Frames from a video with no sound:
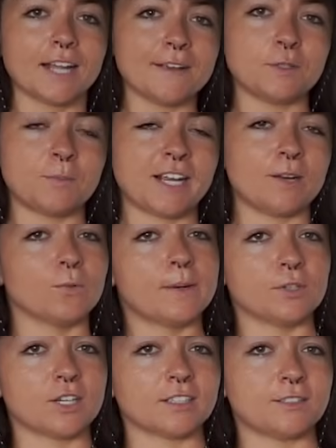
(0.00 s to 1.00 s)
lifespan,
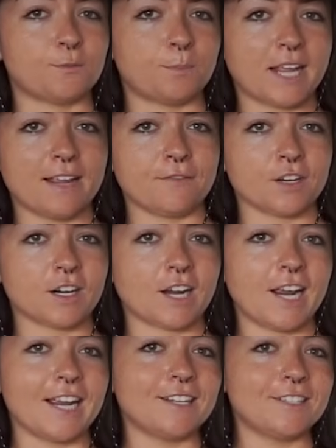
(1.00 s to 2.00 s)
reproductive
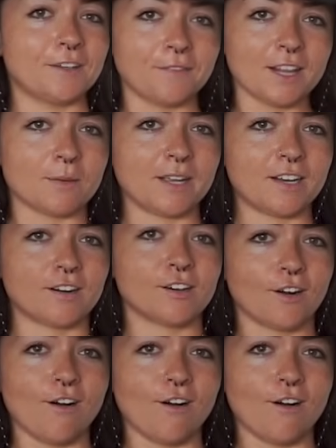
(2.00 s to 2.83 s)
behavior, and development are